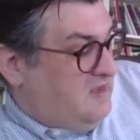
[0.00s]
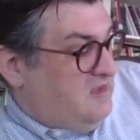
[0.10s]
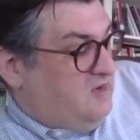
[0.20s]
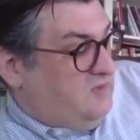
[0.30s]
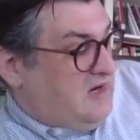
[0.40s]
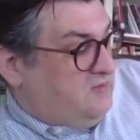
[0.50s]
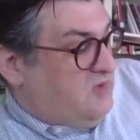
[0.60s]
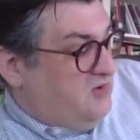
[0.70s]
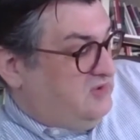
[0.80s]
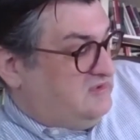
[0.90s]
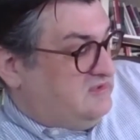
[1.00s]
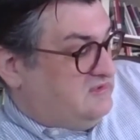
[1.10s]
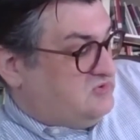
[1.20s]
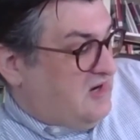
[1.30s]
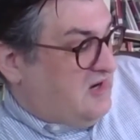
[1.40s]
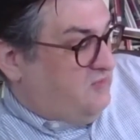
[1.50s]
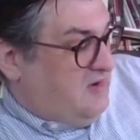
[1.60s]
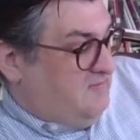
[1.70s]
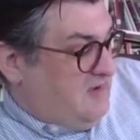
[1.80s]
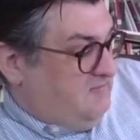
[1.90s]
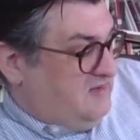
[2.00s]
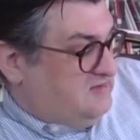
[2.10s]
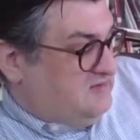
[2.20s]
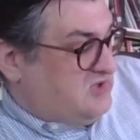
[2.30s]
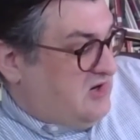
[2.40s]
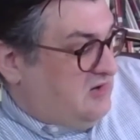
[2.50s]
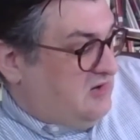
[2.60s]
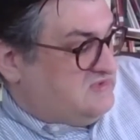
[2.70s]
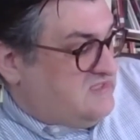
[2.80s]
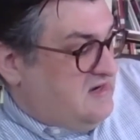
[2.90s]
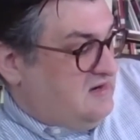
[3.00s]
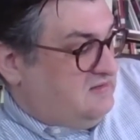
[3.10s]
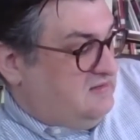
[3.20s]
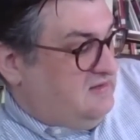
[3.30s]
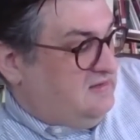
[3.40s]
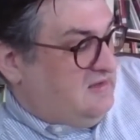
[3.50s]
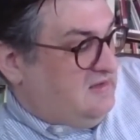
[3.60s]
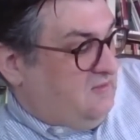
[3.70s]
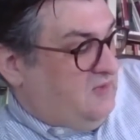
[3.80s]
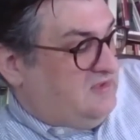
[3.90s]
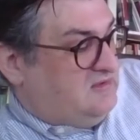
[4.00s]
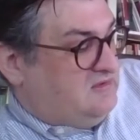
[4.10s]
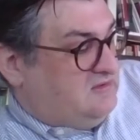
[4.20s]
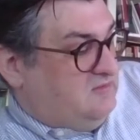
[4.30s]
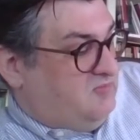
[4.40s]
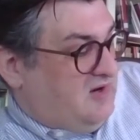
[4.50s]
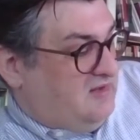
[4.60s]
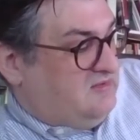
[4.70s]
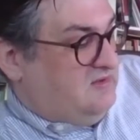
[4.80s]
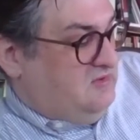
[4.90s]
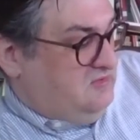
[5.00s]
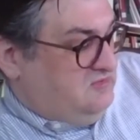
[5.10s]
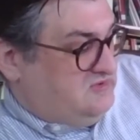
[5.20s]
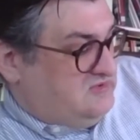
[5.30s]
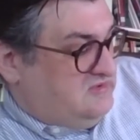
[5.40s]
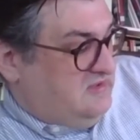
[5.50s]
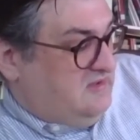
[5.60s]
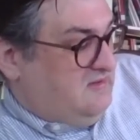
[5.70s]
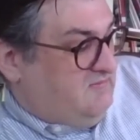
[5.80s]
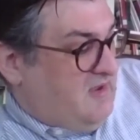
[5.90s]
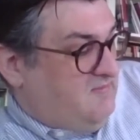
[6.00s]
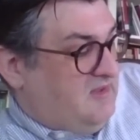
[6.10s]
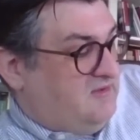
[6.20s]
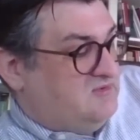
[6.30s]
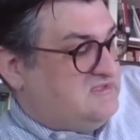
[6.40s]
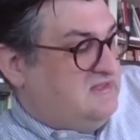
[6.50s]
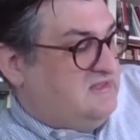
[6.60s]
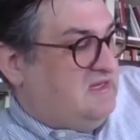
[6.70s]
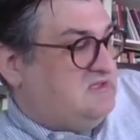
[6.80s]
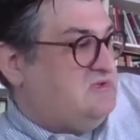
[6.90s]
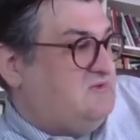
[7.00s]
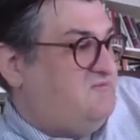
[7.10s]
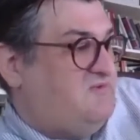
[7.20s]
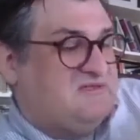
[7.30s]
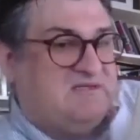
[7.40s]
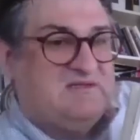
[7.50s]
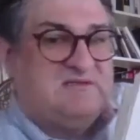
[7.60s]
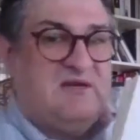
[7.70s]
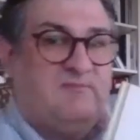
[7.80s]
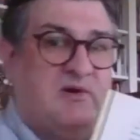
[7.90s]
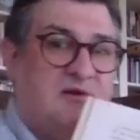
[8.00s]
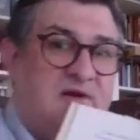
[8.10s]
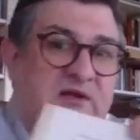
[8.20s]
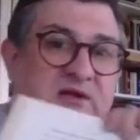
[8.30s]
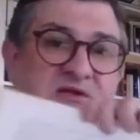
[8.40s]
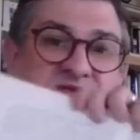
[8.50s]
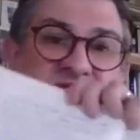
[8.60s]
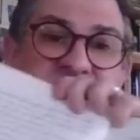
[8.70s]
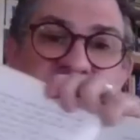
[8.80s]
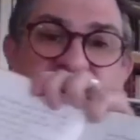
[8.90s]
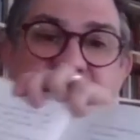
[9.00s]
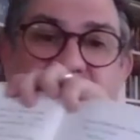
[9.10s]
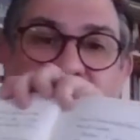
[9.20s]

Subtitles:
When I rode into the driveway, my mother's car was there. I went to break the news. My mother was in the kitchen fixing supper, just as if